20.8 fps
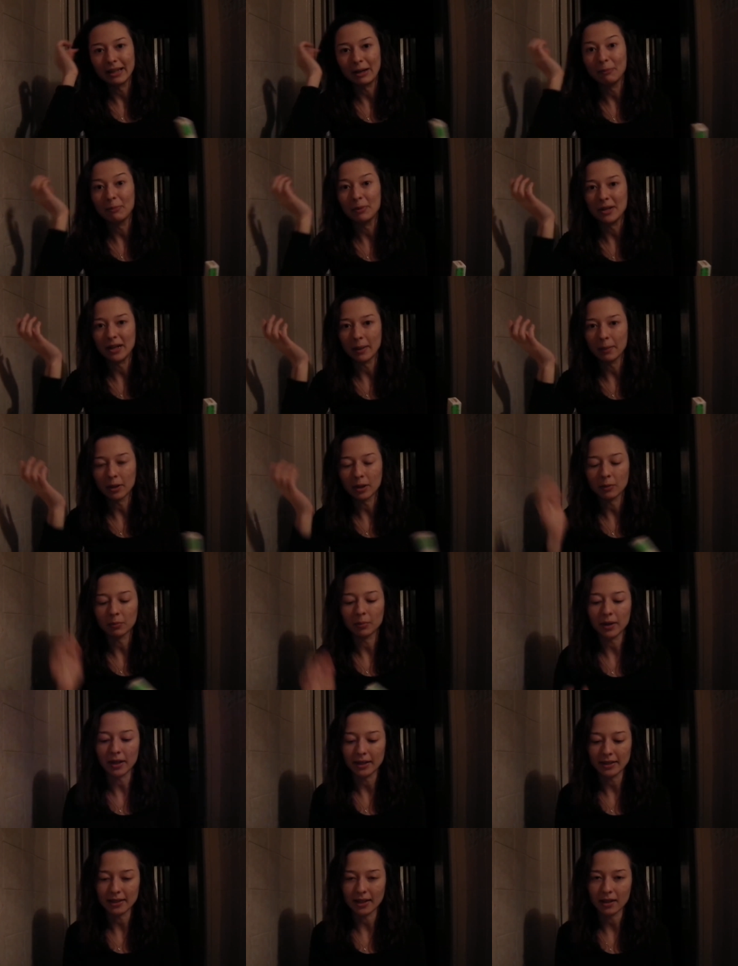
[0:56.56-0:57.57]
epidemic
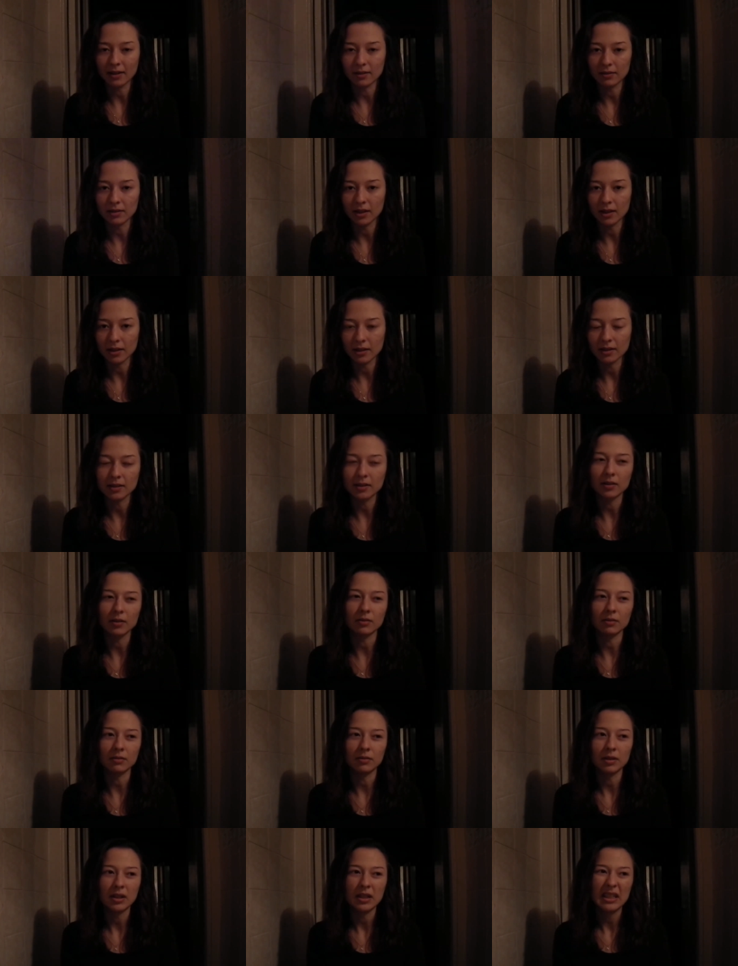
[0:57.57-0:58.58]
breaks out, really.
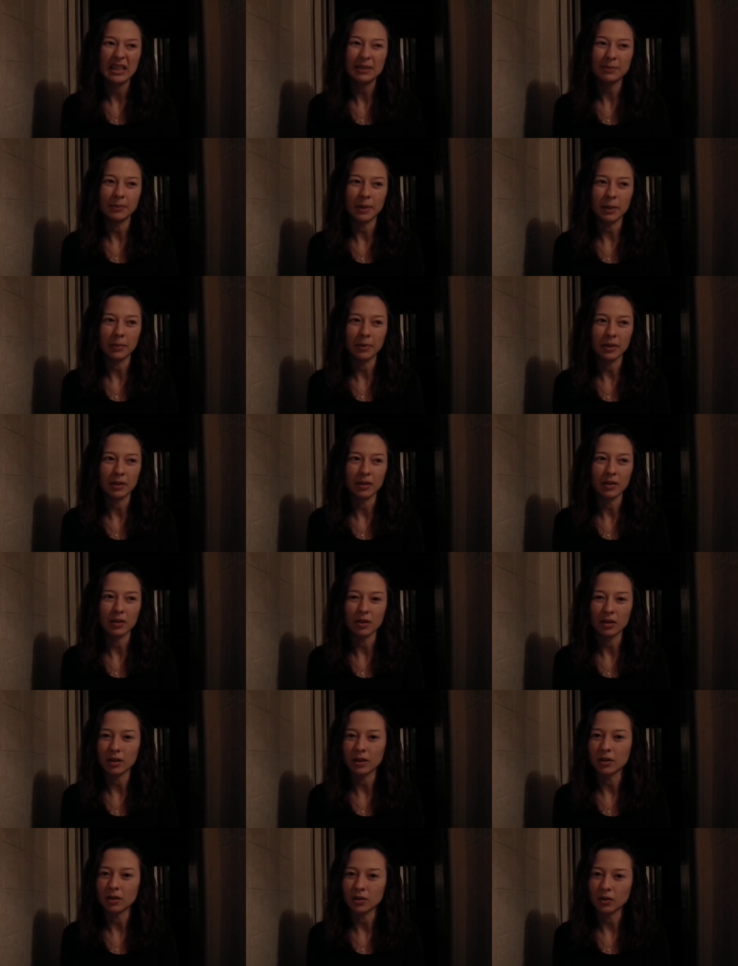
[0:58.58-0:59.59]
So maybe in
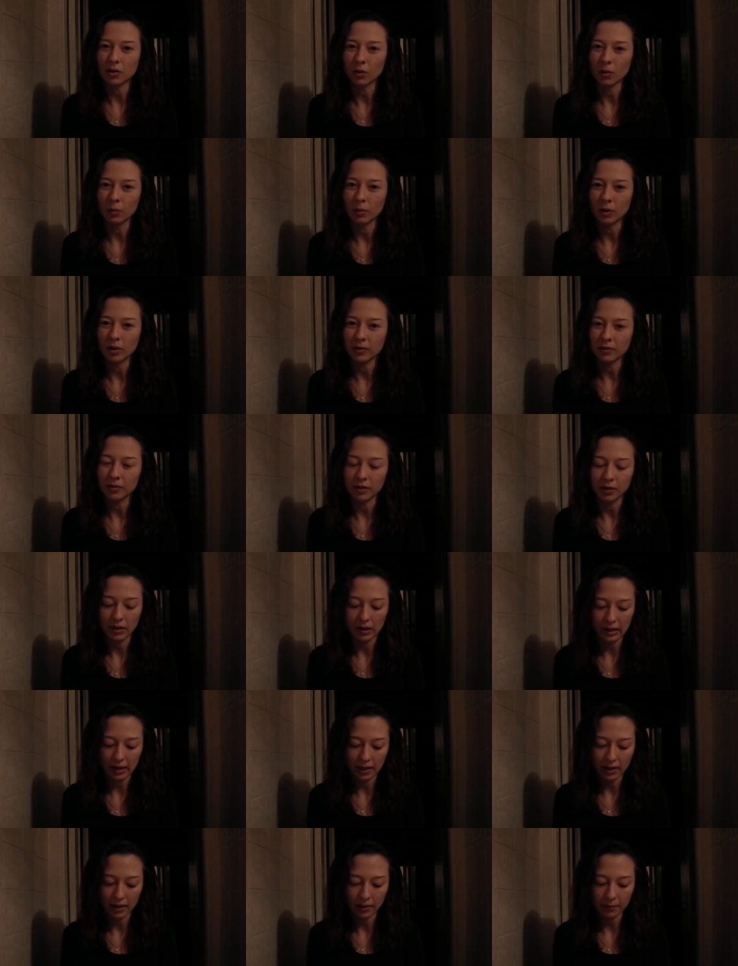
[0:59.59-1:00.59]
early October if you can
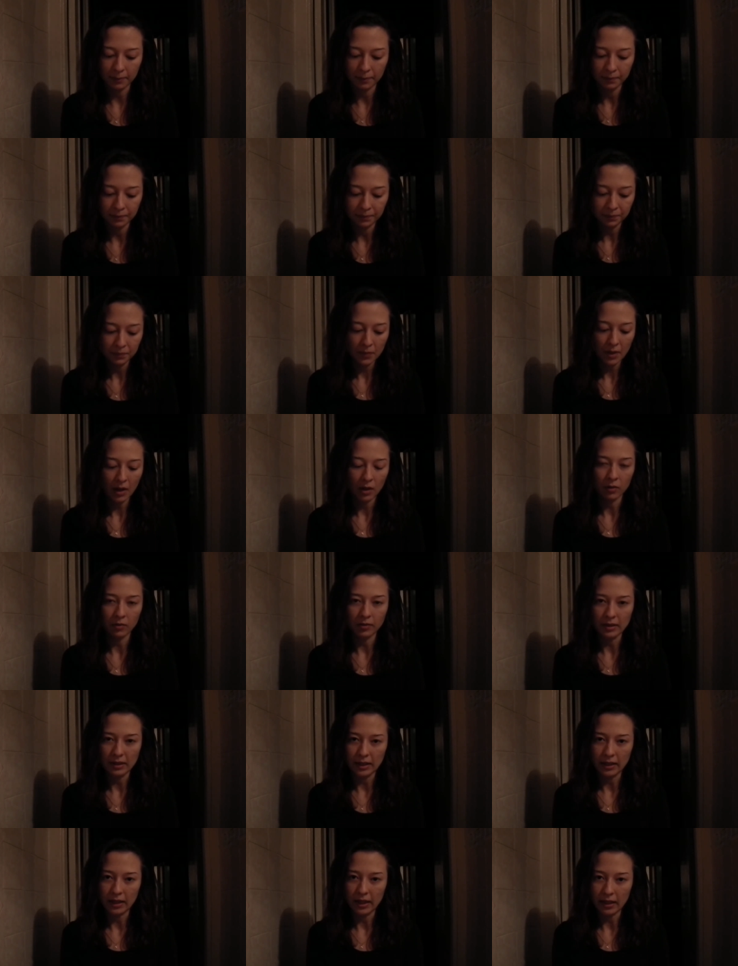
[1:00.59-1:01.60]
get it.
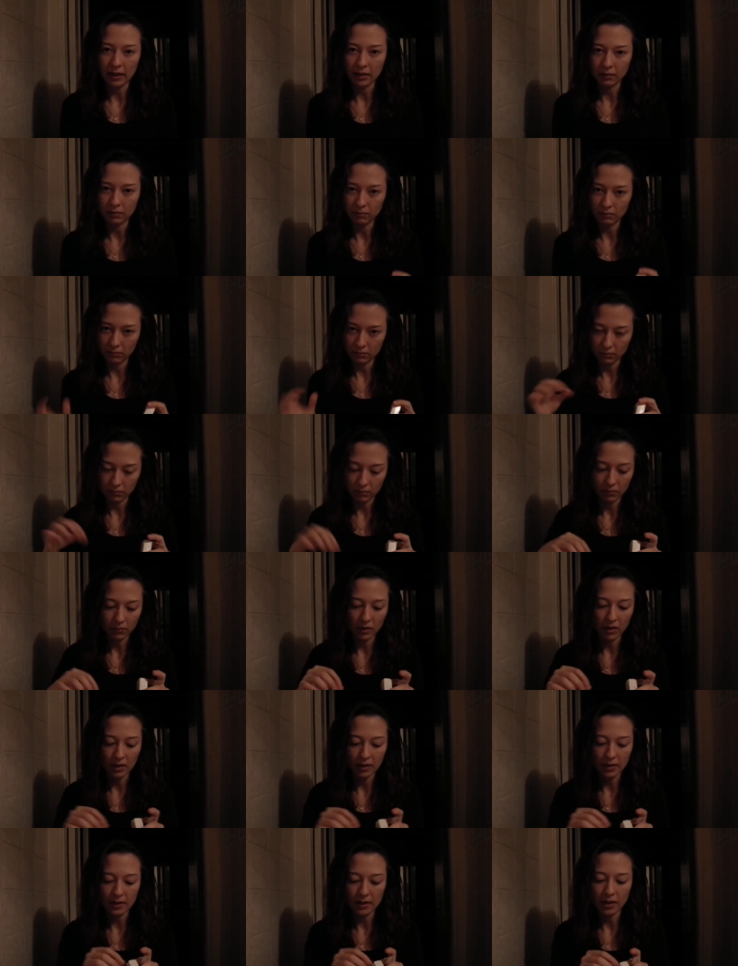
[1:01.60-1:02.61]
Obviously get it
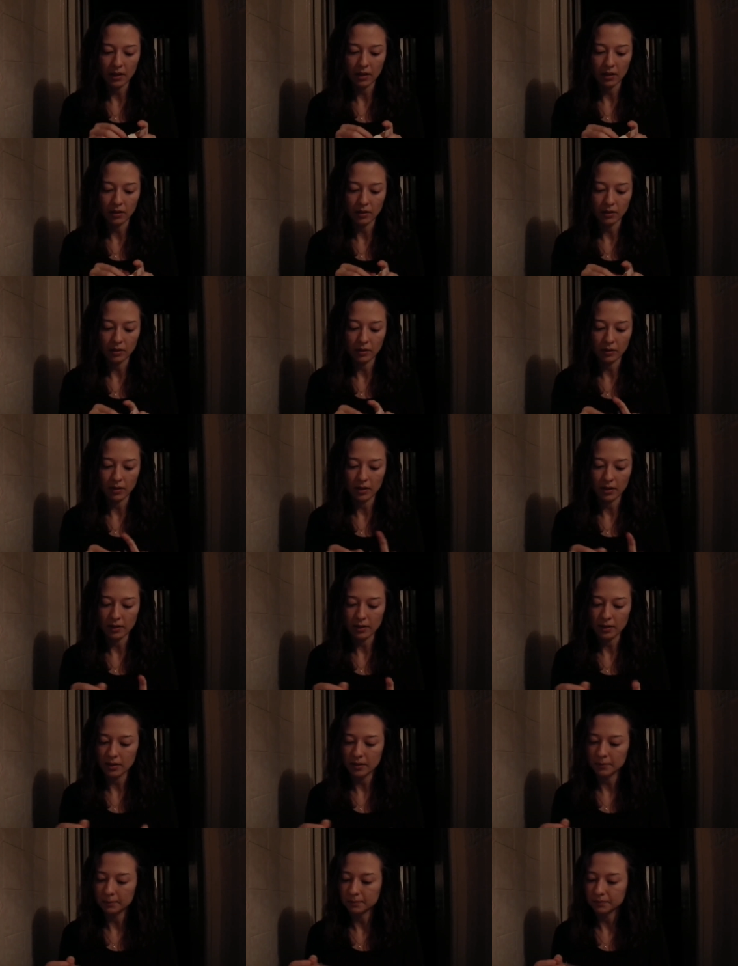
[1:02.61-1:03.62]
this year, so
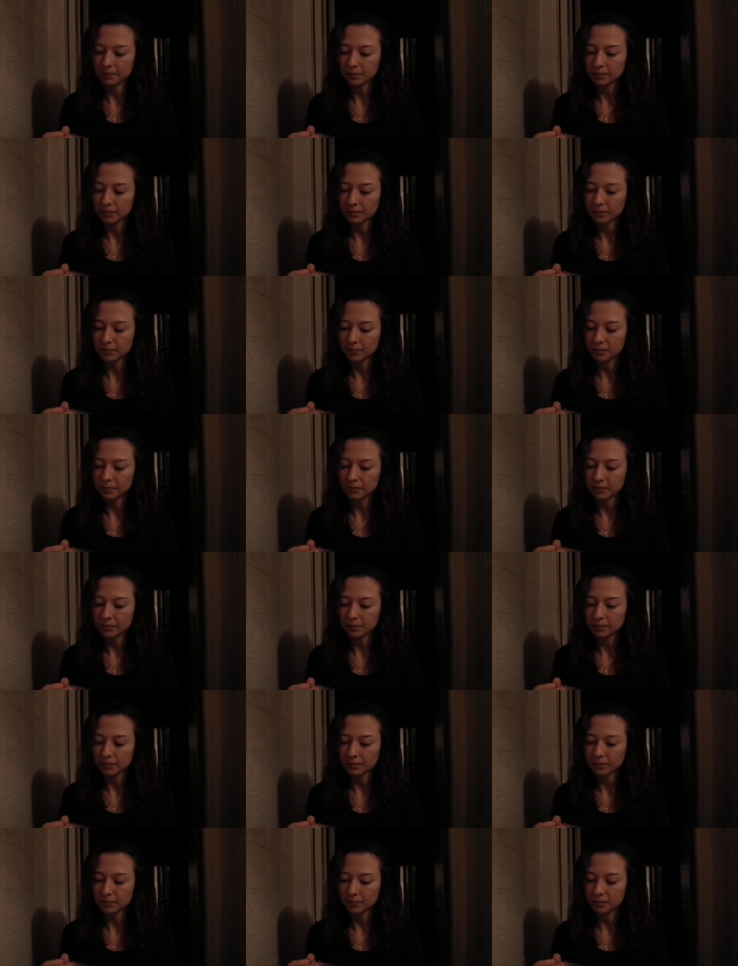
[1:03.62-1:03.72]
this